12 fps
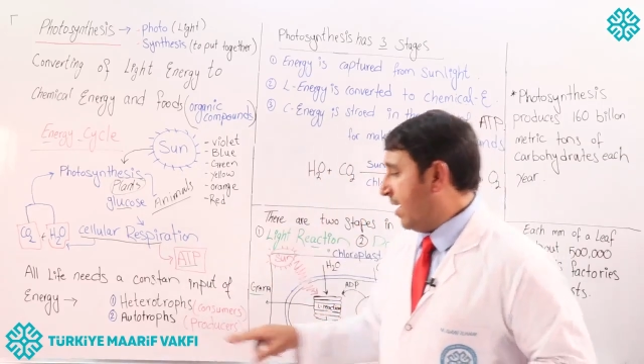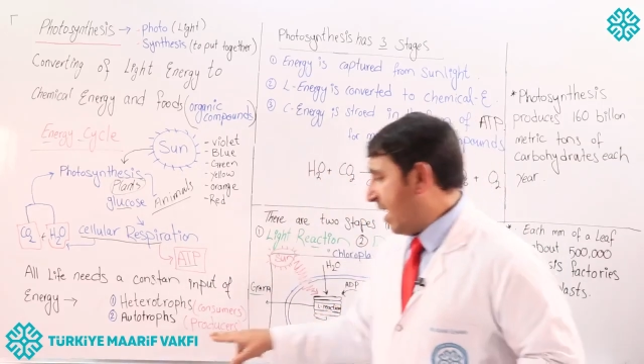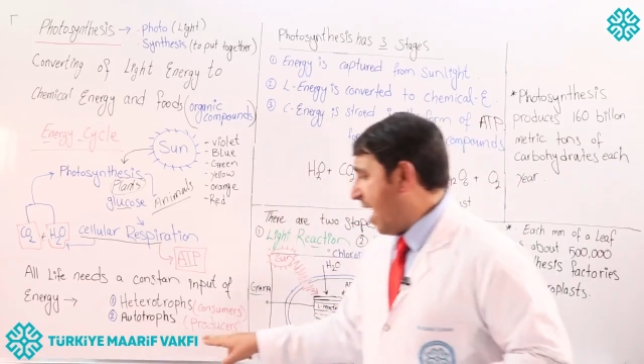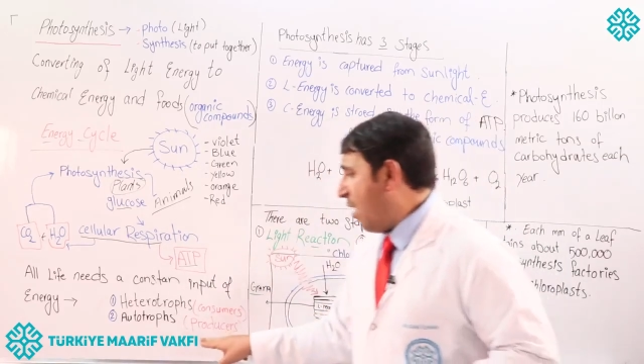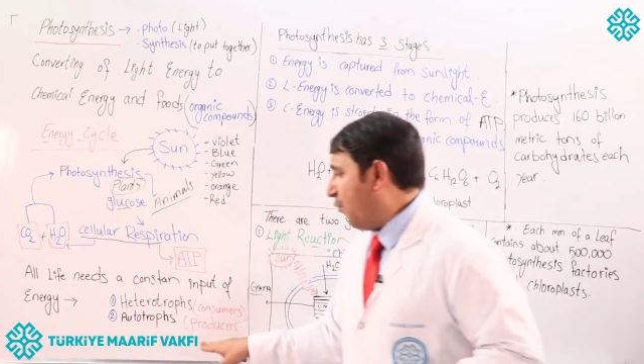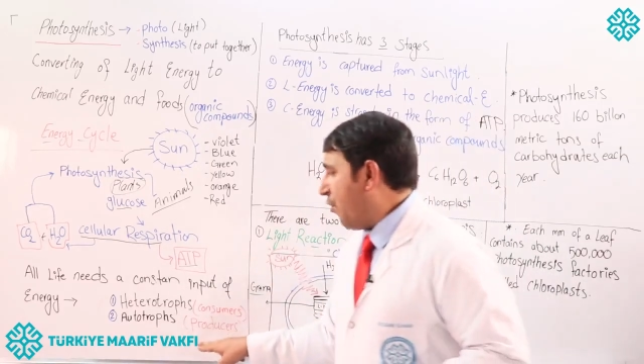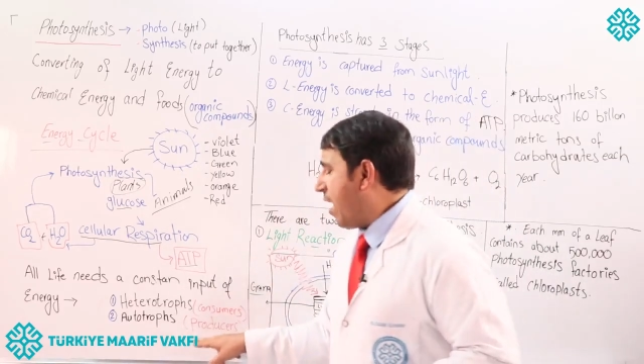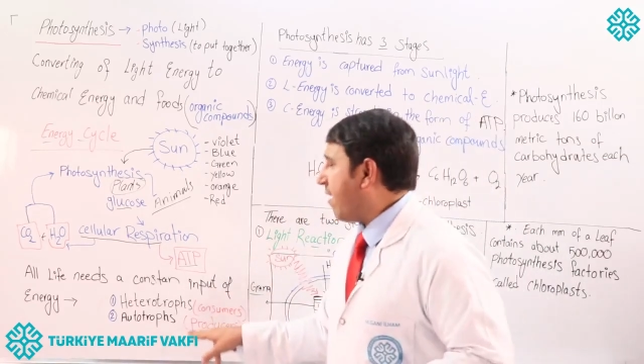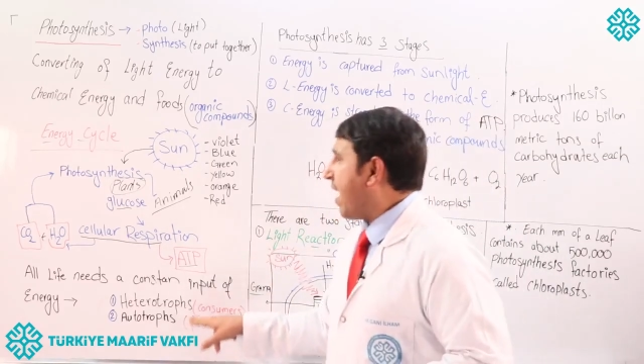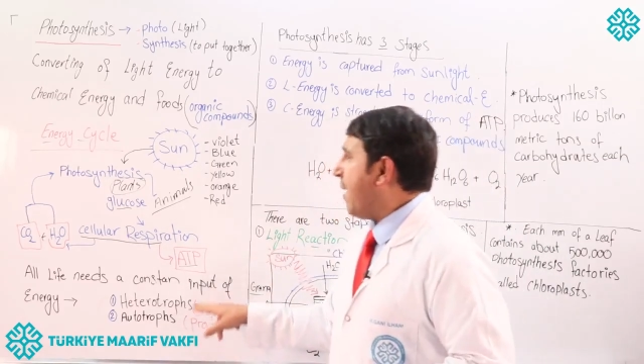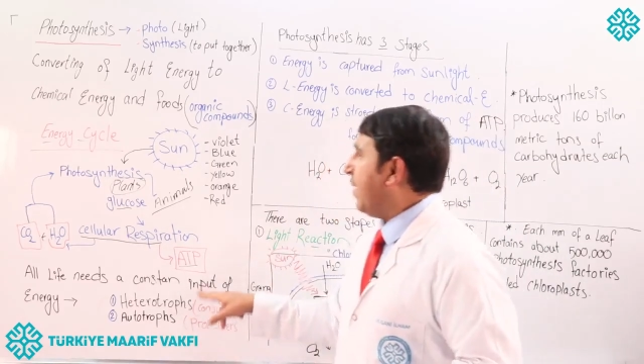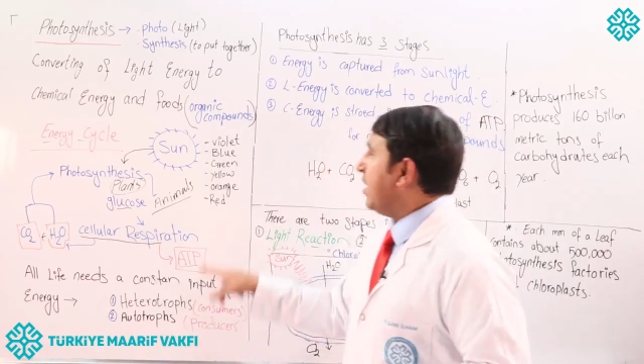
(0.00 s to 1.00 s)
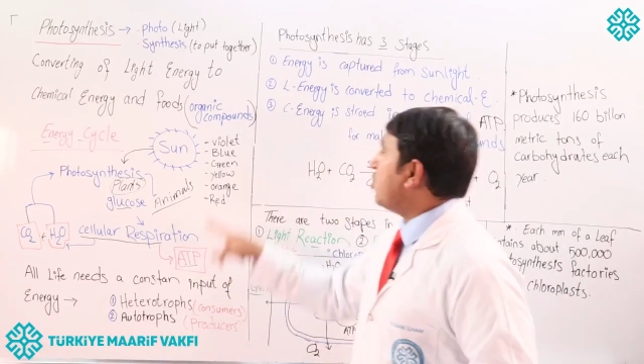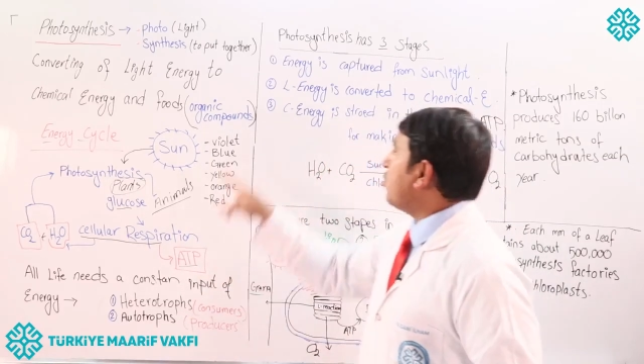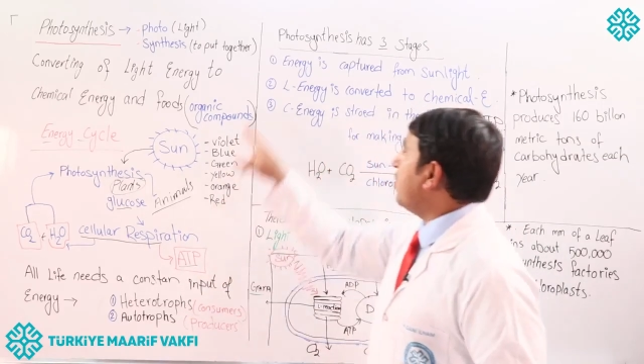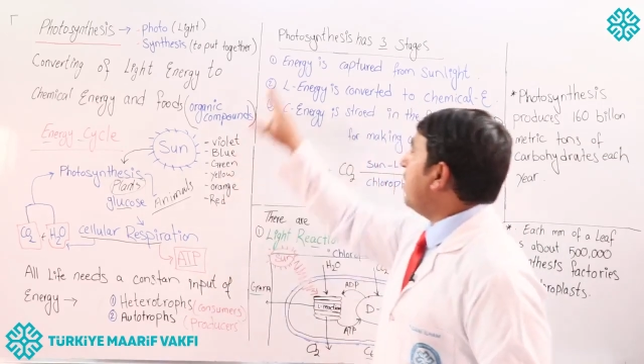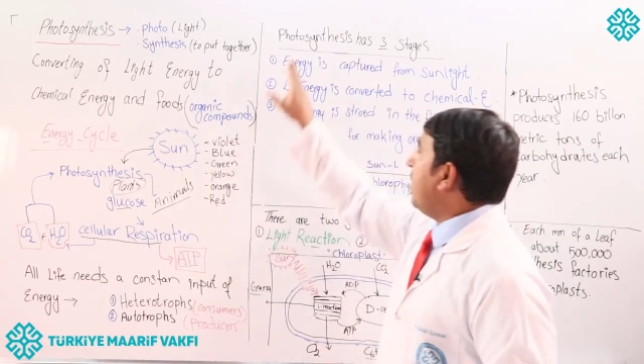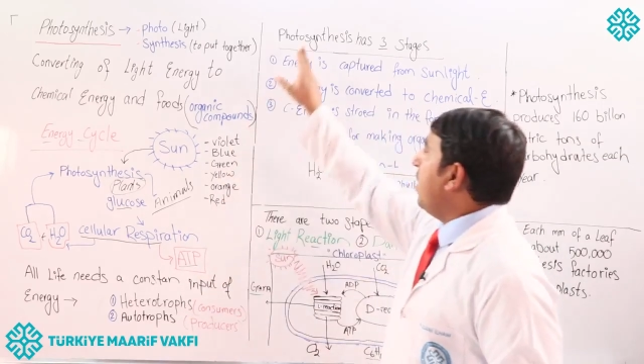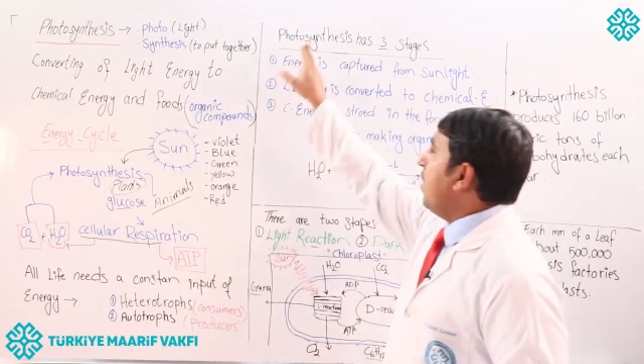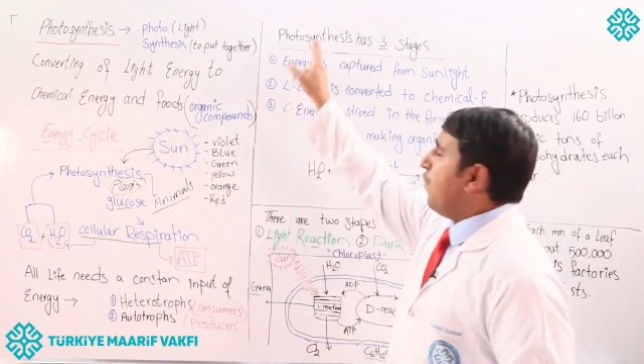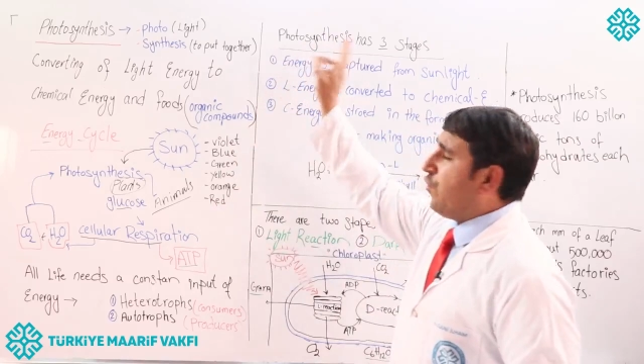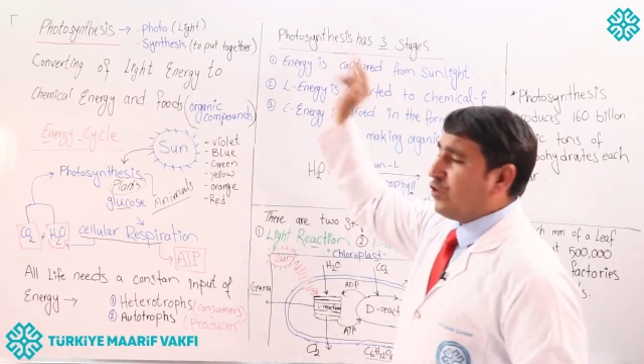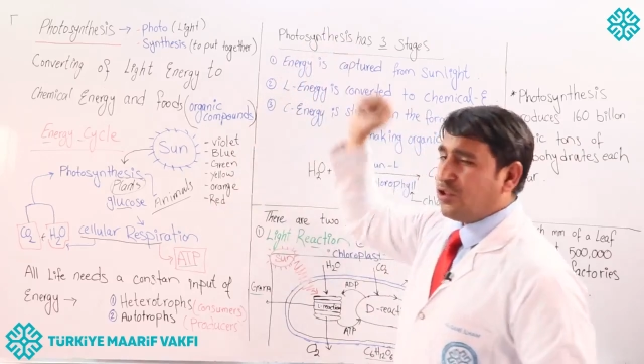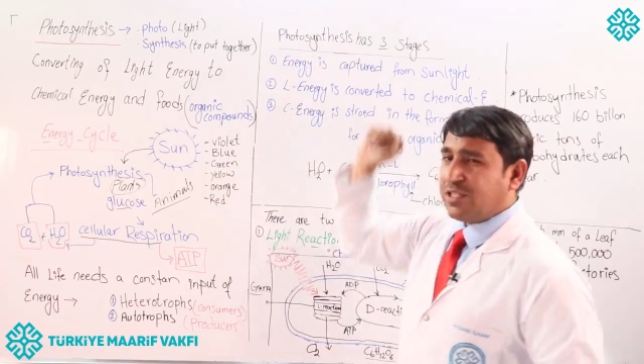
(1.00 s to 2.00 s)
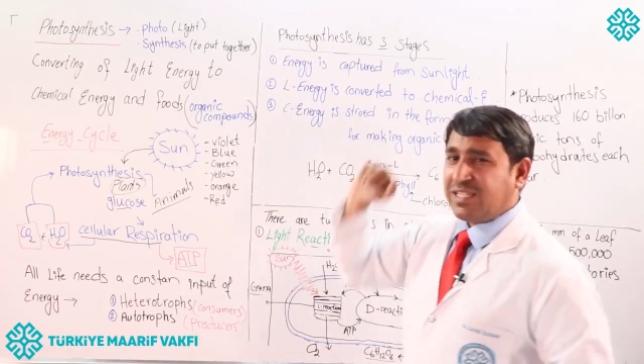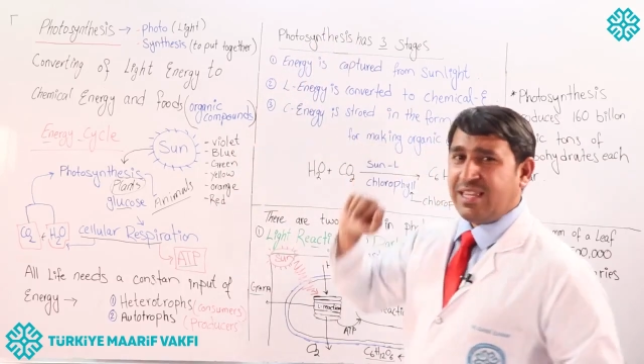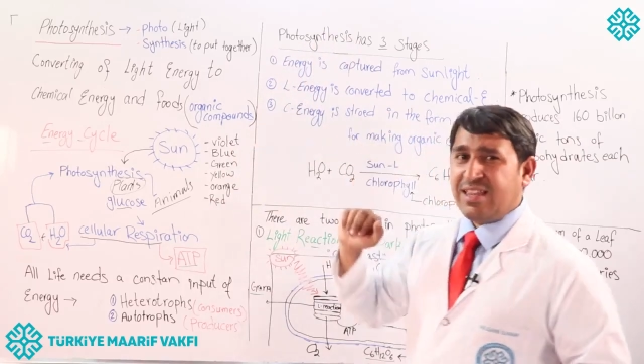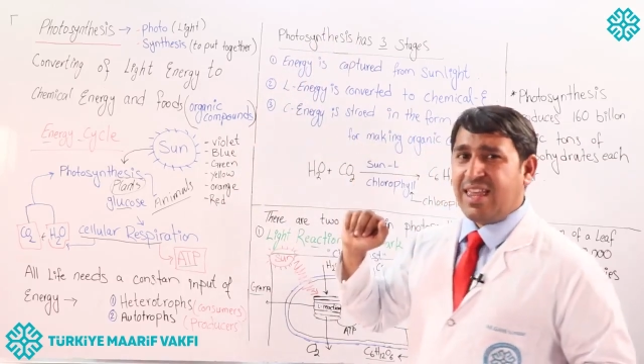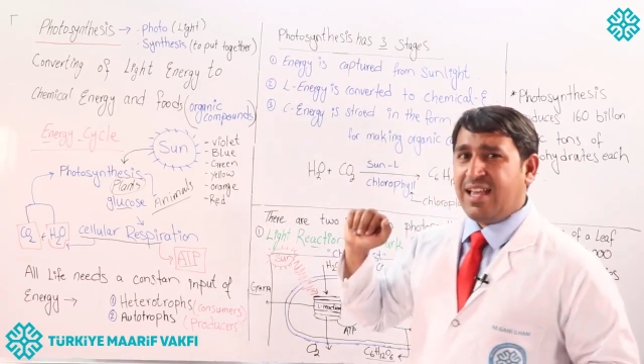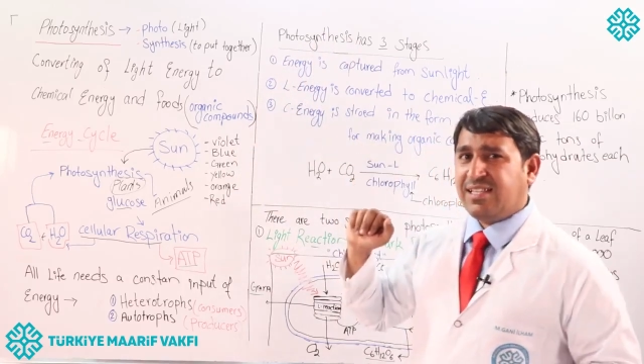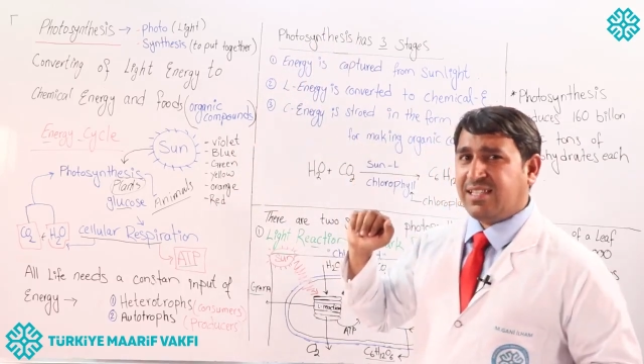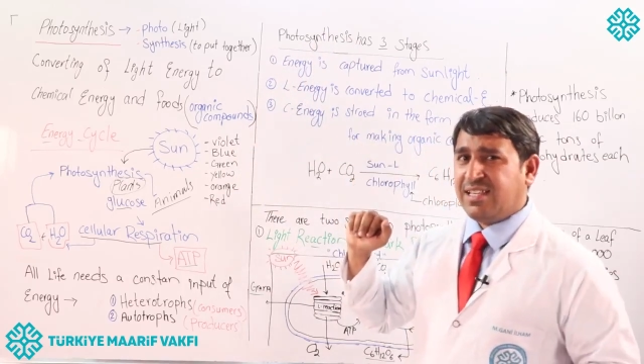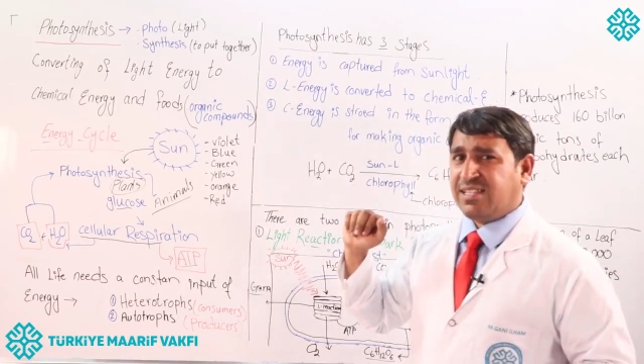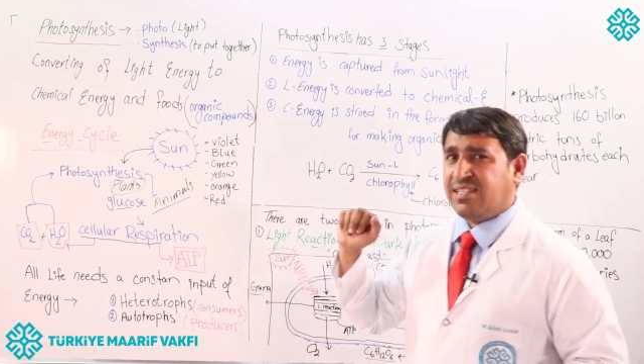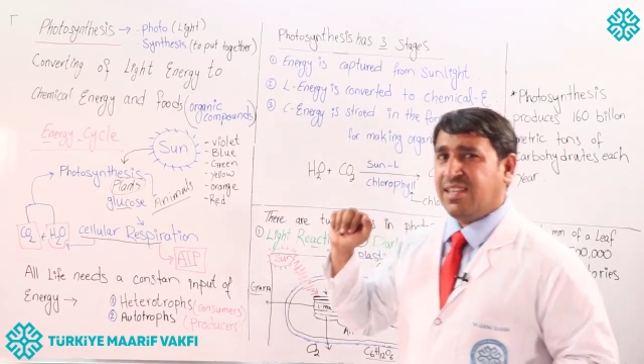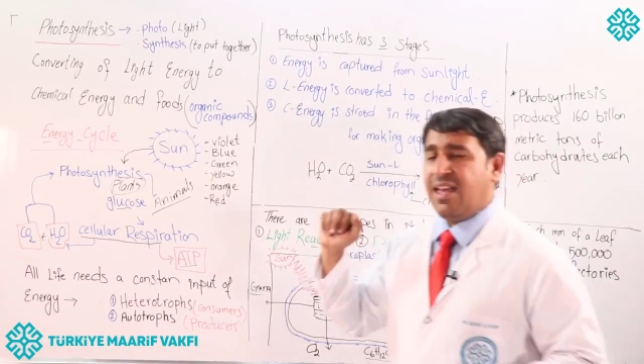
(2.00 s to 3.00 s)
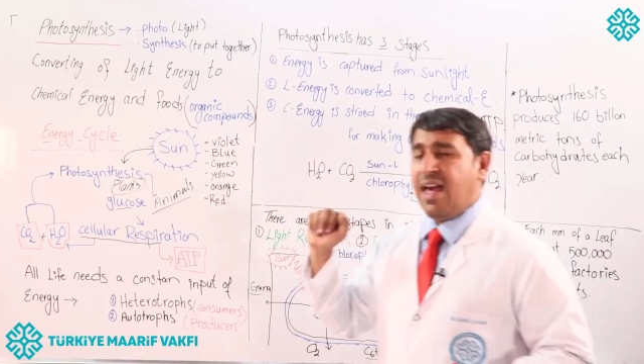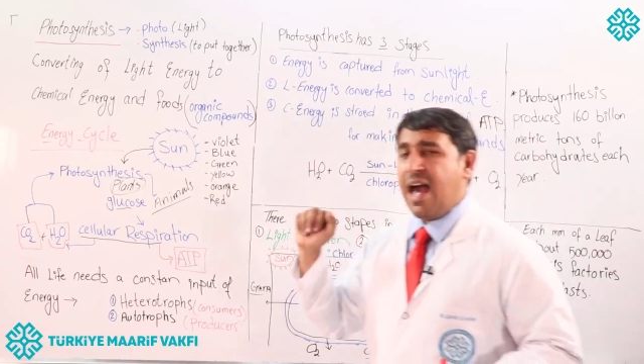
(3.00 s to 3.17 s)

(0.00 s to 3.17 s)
Now we are coming to the photosynthesis,